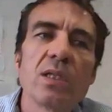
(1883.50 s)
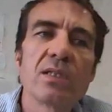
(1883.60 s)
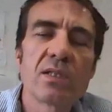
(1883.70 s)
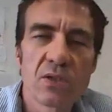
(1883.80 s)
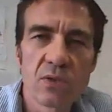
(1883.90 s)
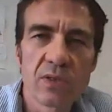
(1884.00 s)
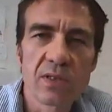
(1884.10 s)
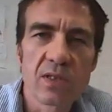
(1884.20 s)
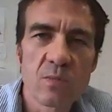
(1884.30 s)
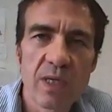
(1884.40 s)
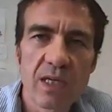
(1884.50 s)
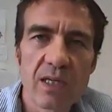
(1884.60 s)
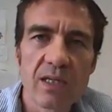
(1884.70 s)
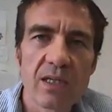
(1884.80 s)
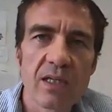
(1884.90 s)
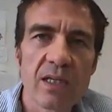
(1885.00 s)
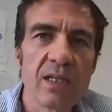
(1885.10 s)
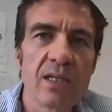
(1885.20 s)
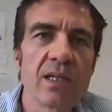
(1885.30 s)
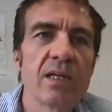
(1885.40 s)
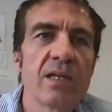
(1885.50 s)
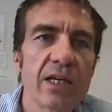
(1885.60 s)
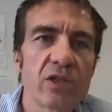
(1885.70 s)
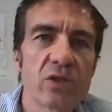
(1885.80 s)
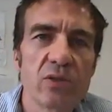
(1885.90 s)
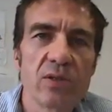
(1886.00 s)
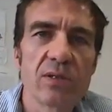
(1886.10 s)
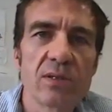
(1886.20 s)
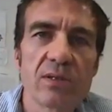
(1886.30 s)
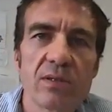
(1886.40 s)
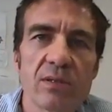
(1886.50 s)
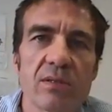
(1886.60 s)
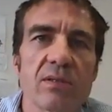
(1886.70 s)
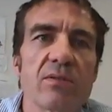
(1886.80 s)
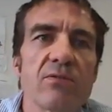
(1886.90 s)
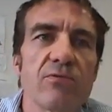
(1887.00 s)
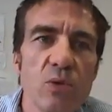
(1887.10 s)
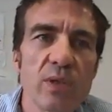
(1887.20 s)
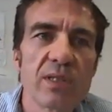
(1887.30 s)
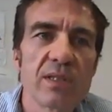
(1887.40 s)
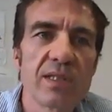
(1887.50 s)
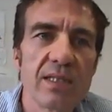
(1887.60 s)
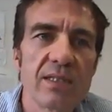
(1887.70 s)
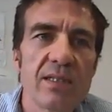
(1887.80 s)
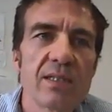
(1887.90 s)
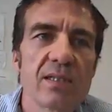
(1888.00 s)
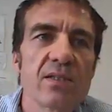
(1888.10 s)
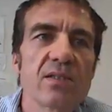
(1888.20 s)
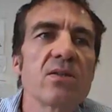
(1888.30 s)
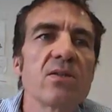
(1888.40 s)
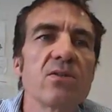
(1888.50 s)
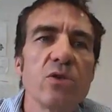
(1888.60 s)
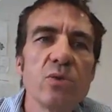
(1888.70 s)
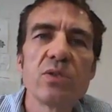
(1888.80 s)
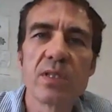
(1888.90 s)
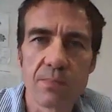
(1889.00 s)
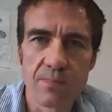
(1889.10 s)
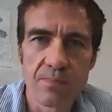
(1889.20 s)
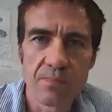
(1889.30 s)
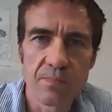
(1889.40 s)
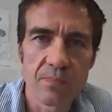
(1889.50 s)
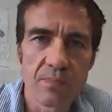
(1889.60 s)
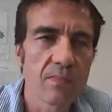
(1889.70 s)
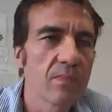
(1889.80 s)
You want students to speak in natural, fluent sentences, so use them.